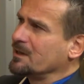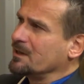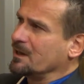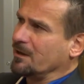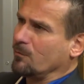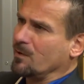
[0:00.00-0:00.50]

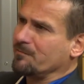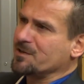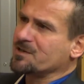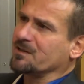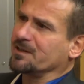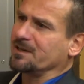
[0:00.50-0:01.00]
And when we
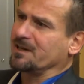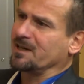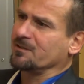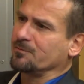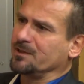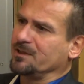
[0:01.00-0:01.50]
started
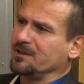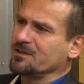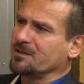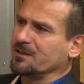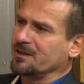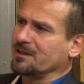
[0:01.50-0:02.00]

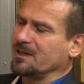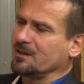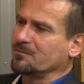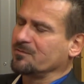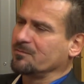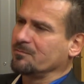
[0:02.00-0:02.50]

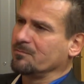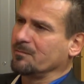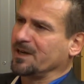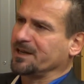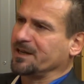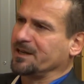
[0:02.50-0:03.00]
out,
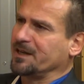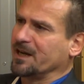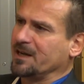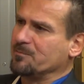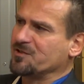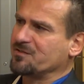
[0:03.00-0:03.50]
making
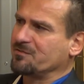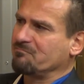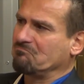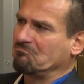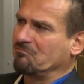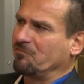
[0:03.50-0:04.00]
games
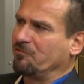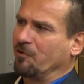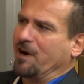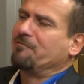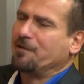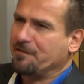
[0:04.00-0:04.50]

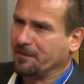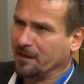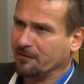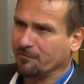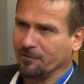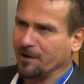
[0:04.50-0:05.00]
for
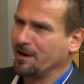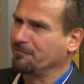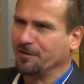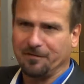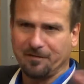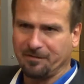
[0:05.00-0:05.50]
everything, for
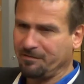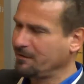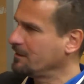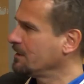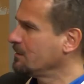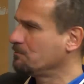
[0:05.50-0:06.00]
every
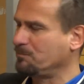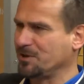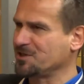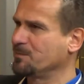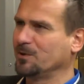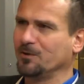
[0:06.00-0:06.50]

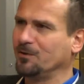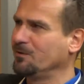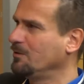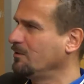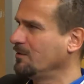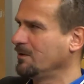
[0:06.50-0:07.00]

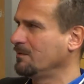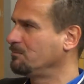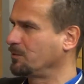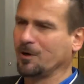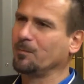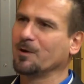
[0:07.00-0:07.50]
possible
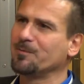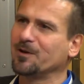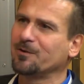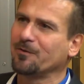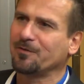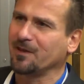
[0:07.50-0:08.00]
problem
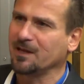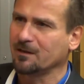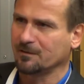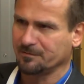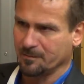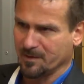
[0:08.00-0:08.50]
you could think
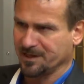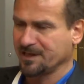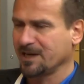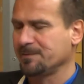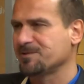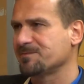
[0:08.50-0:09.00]
of, we made
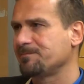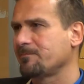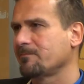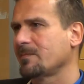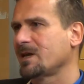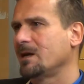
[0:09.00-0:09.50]
games.
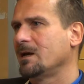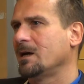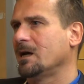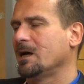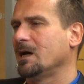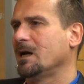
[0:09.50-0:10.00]

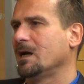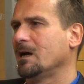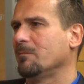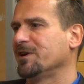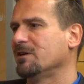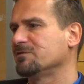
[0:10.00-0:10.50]

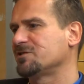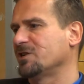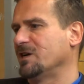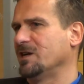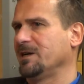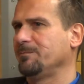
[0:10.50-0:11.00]
But over
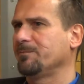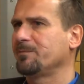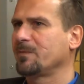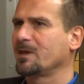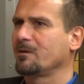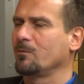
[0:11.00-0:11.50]
time,
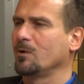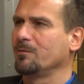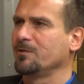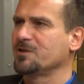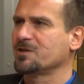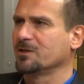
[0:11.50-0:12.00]

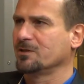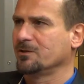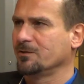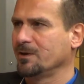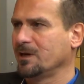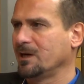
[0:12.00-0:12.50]
when we
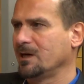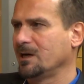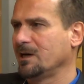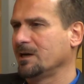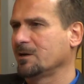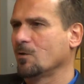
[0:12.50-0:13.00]
saw
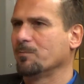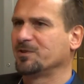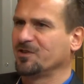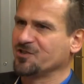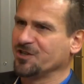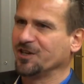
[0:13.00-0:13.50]
the
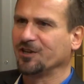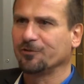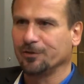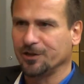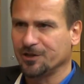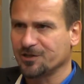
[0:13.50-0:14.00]
competition
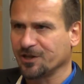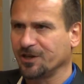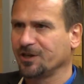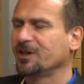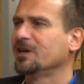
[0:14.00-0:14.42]
increasing,